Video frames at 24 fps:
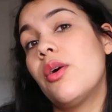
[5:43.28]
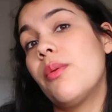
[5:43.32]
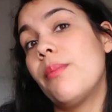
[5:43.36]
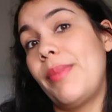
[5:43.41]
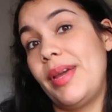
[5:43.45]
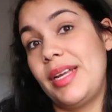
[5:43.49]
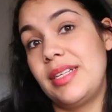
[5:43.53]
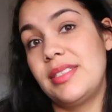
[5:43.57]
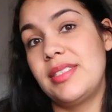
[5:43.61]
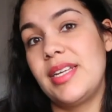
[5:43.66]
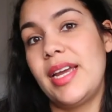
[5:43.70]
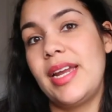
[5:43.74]

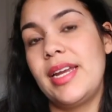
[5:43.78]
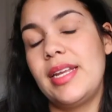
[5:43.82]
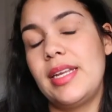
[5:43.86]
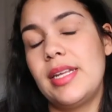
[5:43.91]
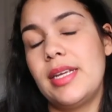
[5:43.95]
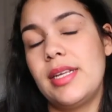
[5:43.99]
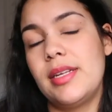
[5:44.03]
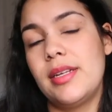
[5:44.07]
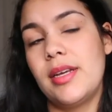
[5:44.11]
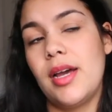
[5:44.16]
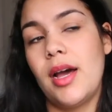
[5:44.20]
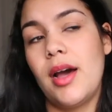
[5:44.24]

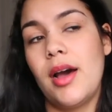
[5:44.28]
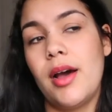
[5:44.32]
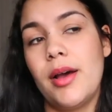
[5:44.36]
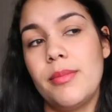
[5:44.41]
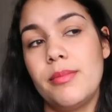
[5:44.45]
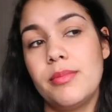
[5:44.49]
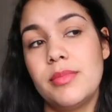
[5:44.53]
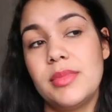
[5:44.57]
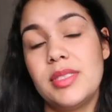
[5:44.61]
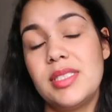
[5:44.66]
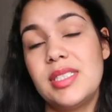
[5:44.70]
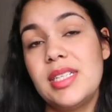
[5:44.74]
maintaining
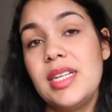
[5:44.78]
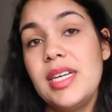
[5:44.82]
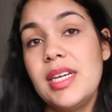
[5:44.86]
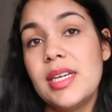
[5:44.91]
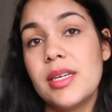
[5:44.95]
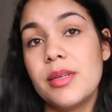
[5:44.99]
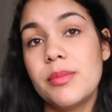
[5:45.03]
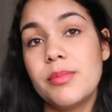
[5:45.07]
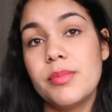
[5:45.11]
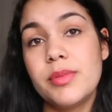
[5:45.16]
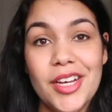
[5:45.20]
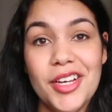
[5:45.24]
um,
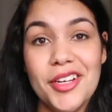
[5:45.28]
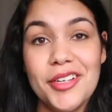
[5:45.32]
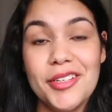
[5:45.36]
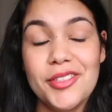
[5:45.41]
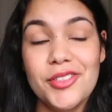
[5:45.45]
sleep.